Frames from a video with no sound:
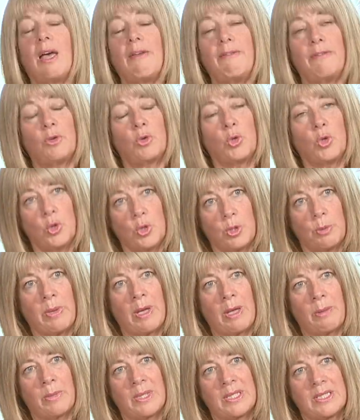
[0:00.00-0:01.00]
I feel good
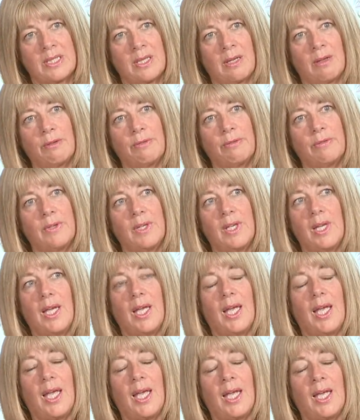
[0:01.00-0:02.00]
about myself,
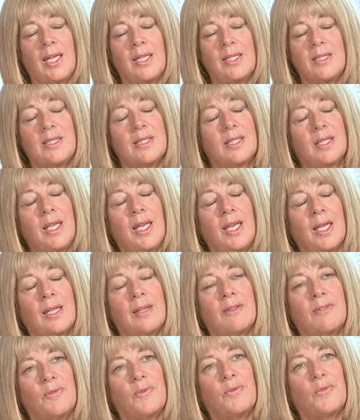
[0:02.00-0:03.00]
and yeah,
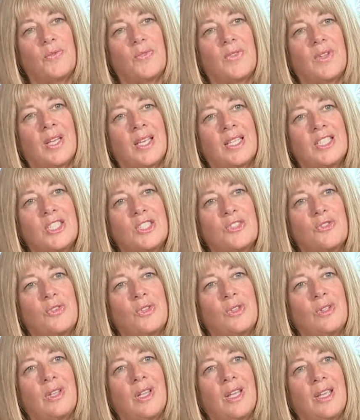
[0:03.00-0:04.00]
I just
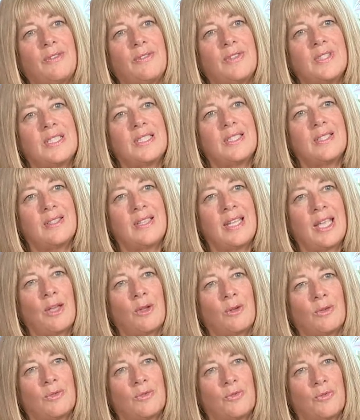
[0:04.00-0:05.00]
feel life is
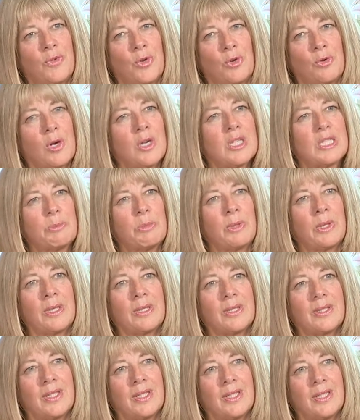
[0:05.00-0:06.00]
now for
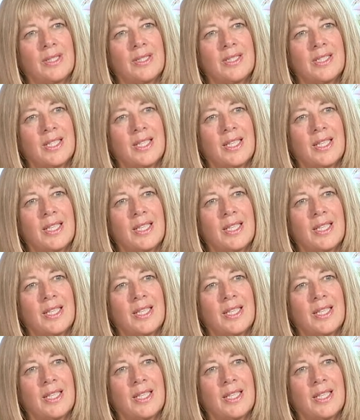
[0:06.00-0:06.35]
grasping and